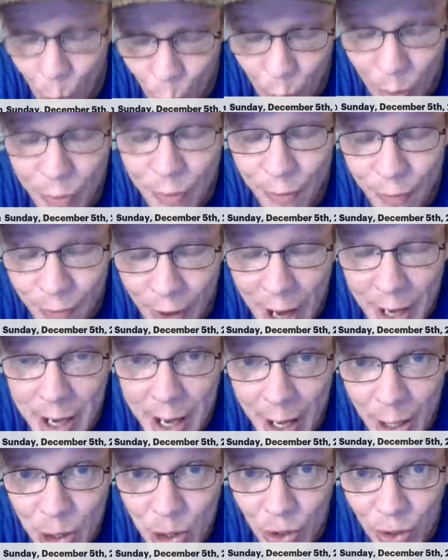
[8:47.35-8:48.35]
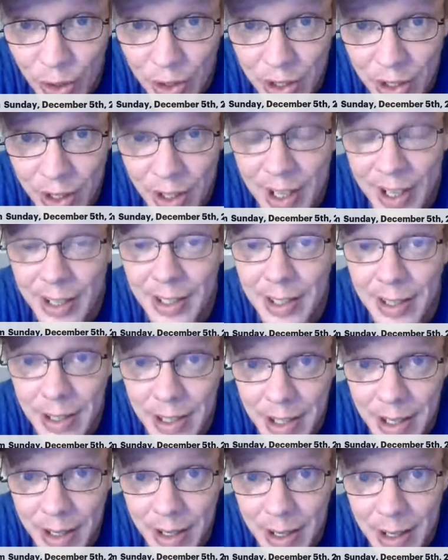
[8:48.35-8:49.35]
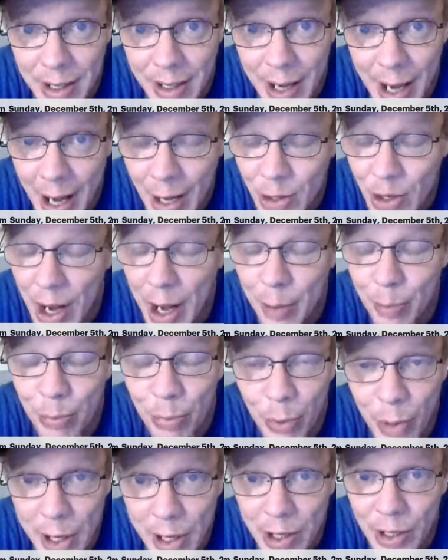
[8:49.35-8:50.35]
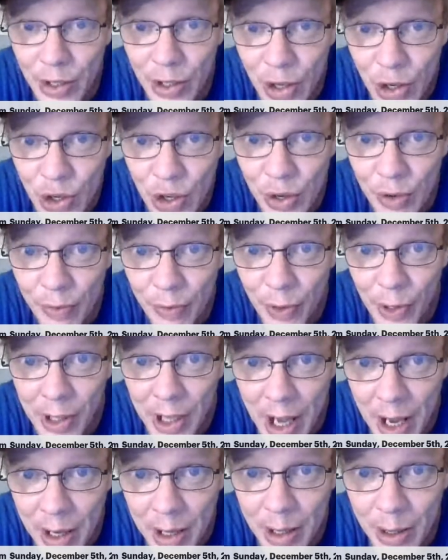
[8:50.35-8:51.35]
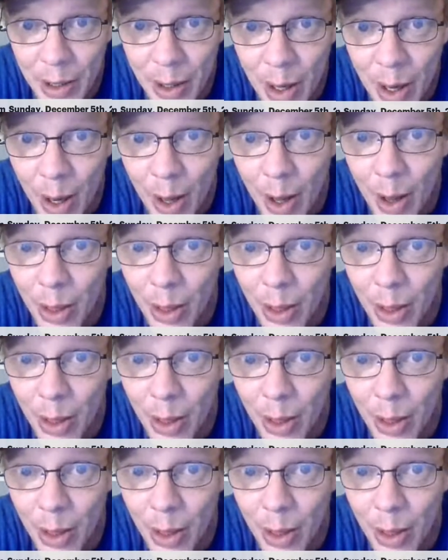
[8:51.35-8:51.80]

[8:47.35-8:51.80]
were financially needy as a precondition for getting